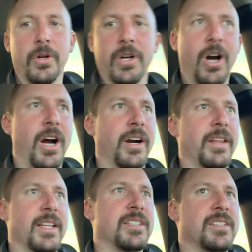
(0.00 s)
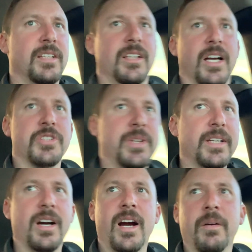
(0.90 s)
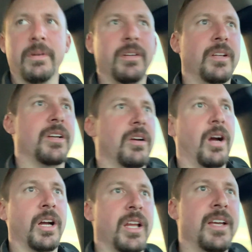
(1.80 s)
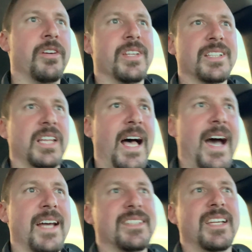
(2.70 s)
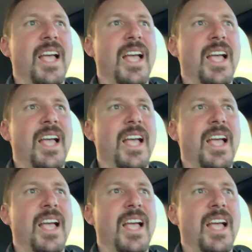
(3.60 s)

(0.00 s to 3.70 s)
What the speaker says: car that's a street car, we are going to enter this class.